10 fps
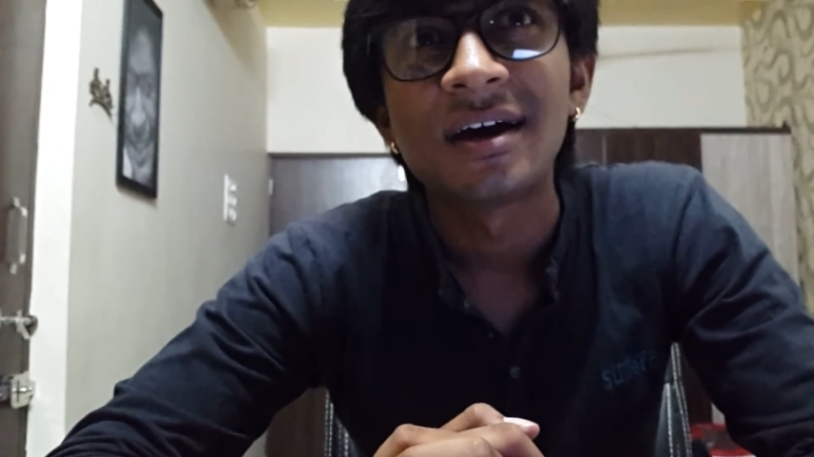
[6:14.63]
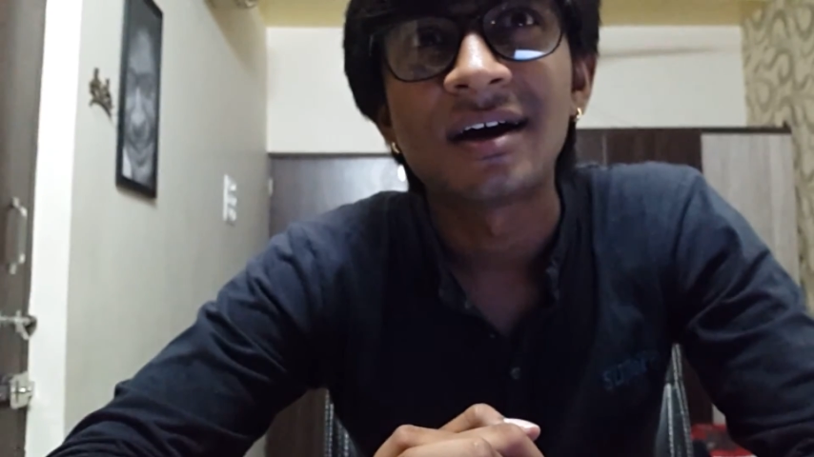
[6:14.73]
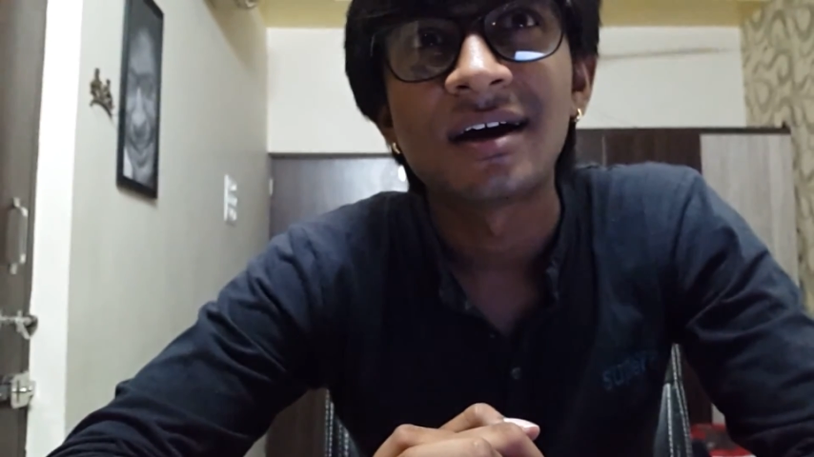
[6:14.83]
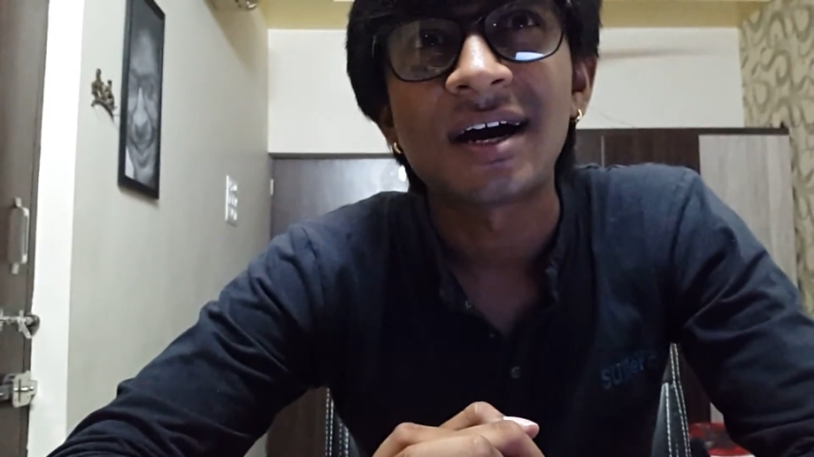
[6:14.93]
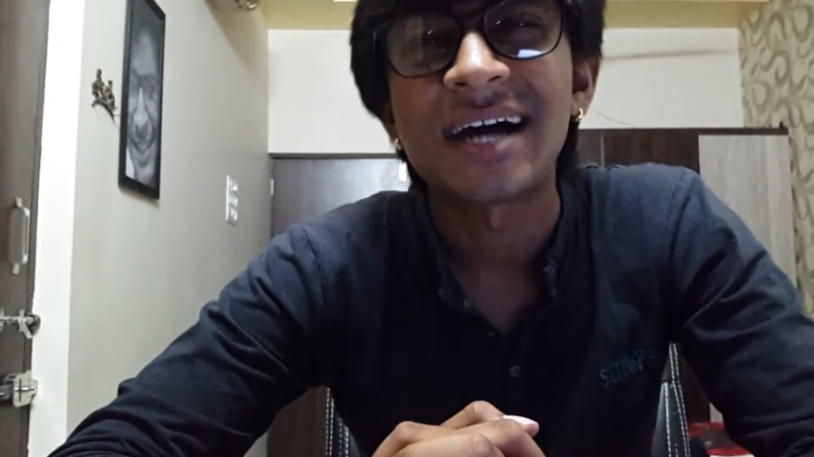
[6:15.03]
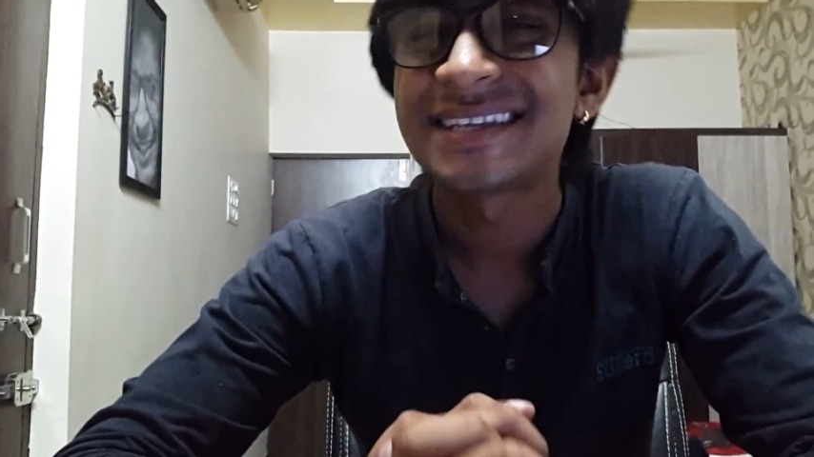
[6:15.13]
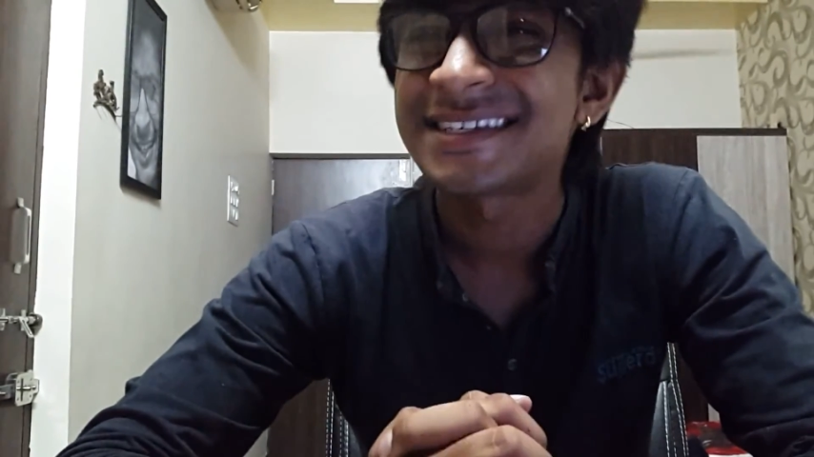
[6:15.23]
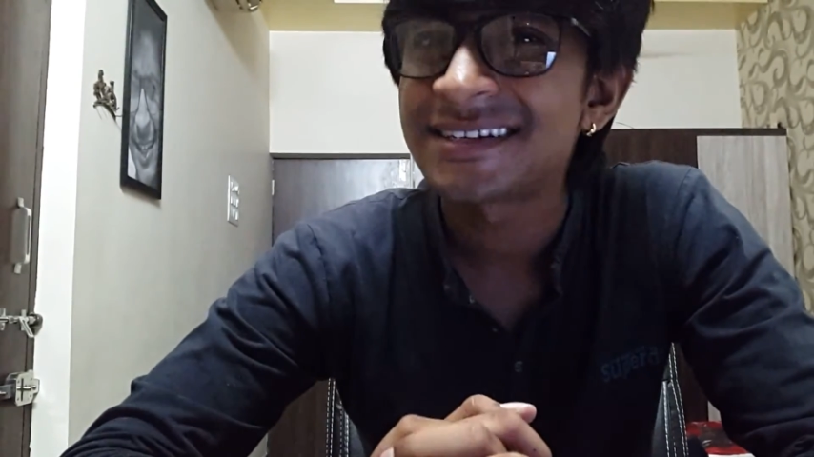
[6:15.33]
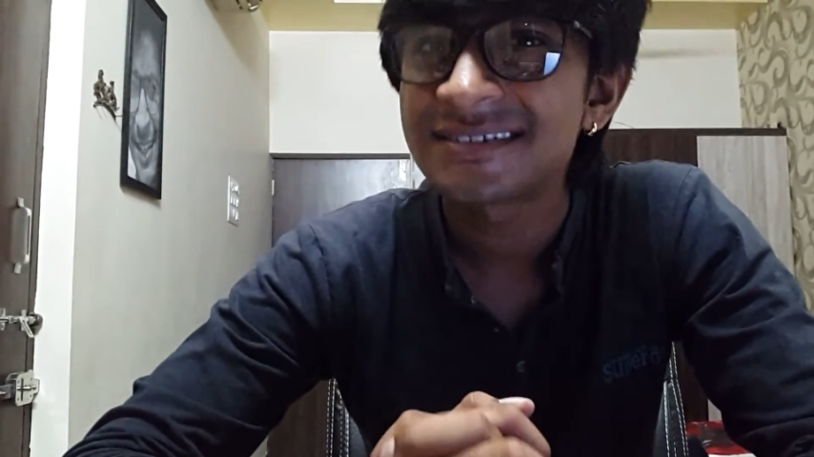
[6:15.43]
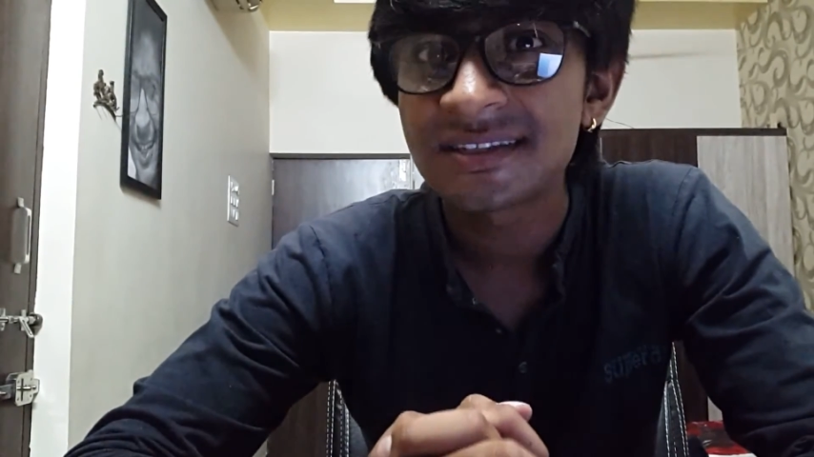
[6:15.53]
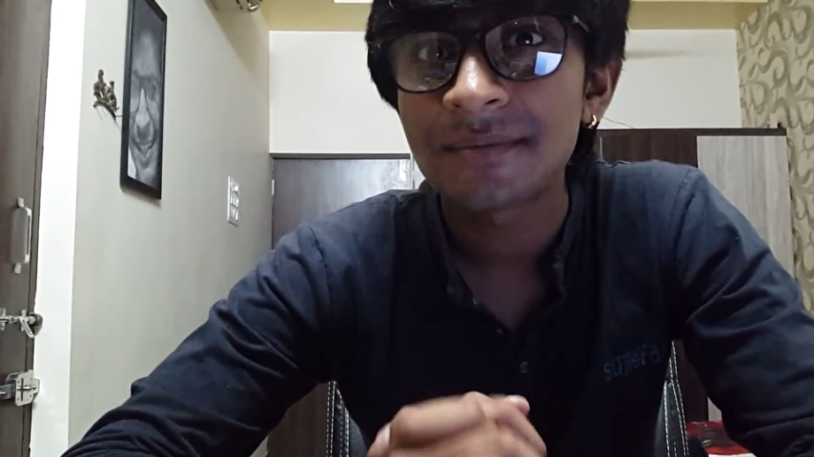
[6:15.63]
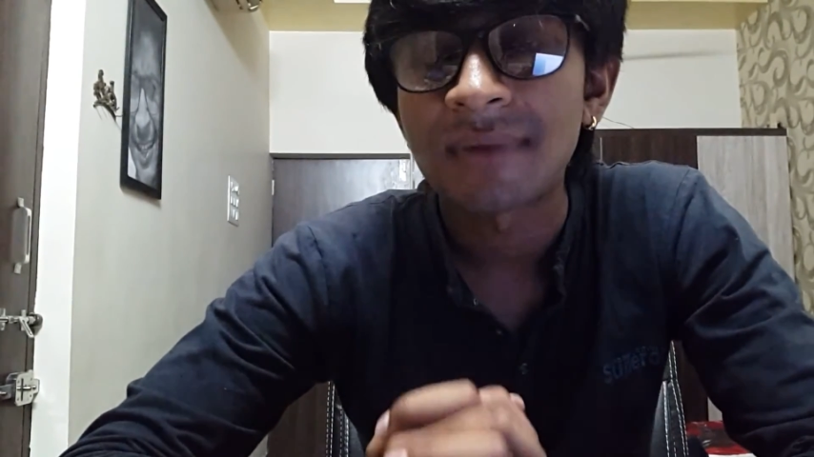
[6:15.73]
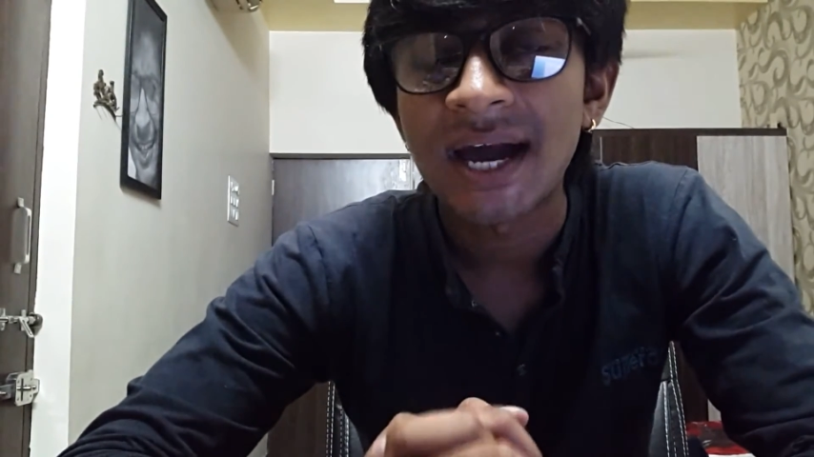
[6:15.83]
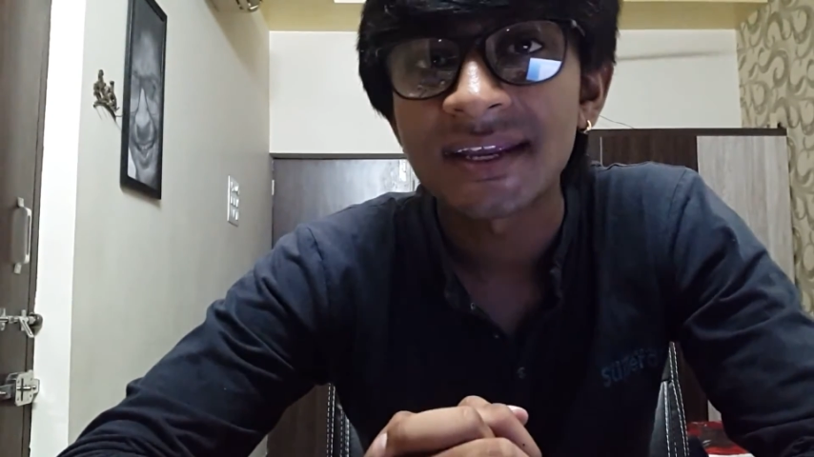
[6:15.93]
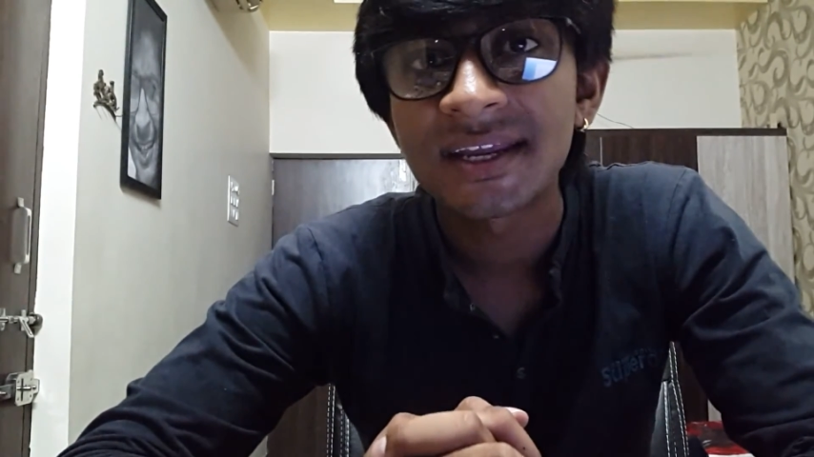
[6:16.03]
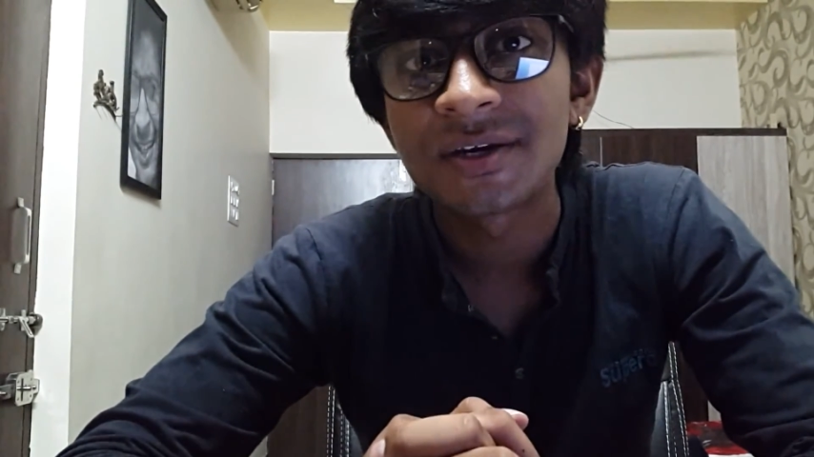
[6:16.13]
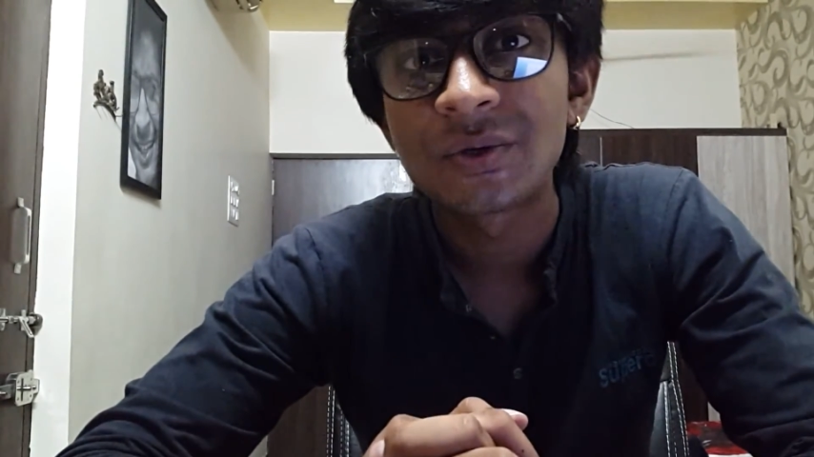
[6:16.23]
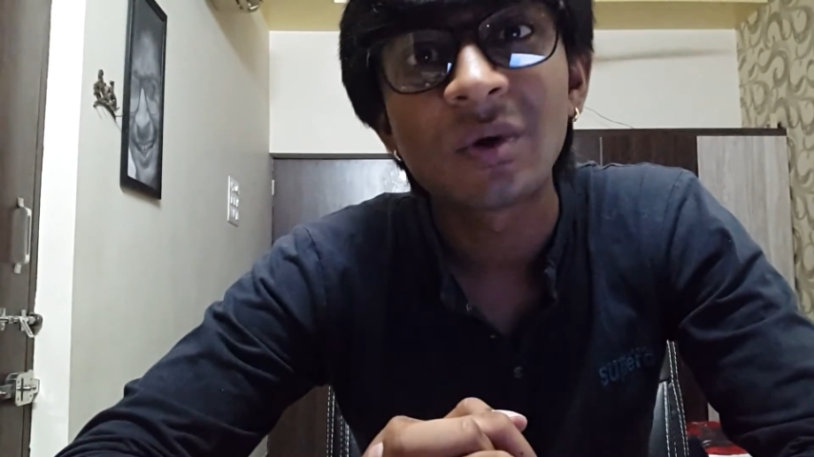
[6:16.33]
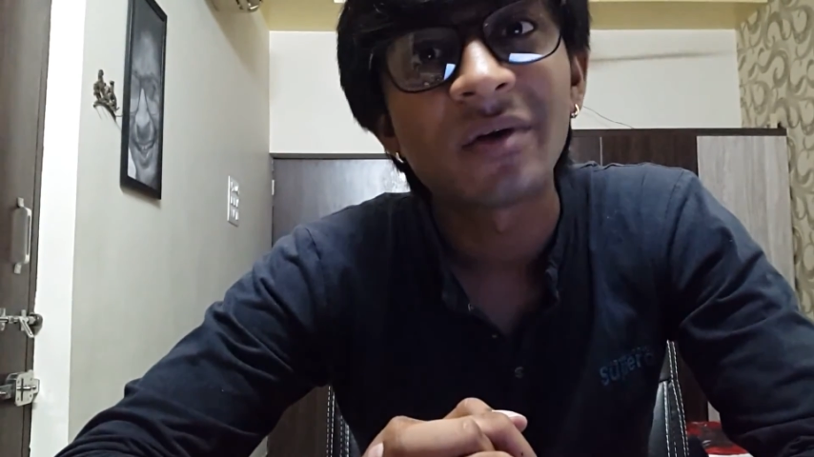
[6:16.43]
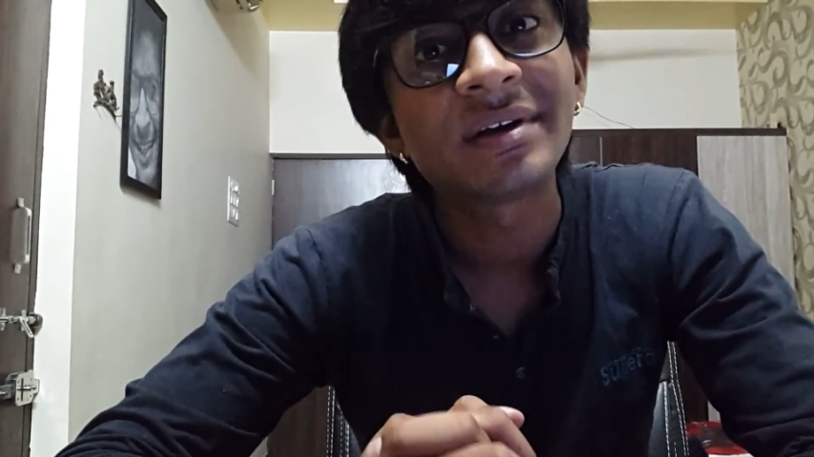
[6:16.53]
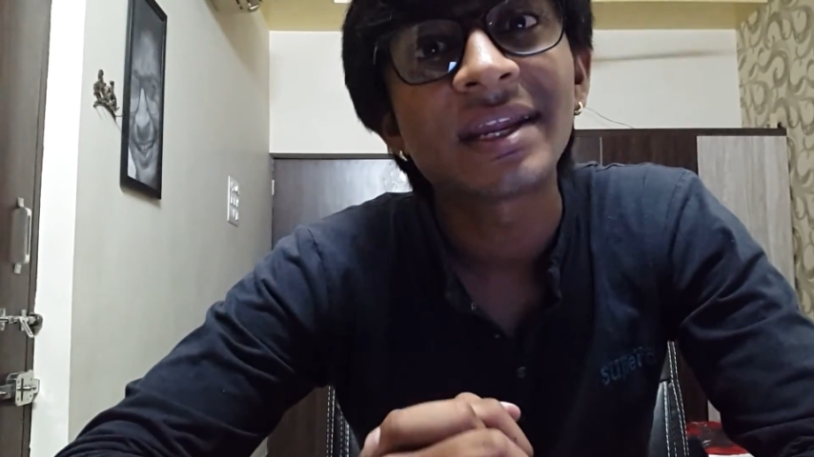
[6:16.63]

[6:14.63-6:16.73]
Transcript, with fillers: Uh, assistants in the market do have a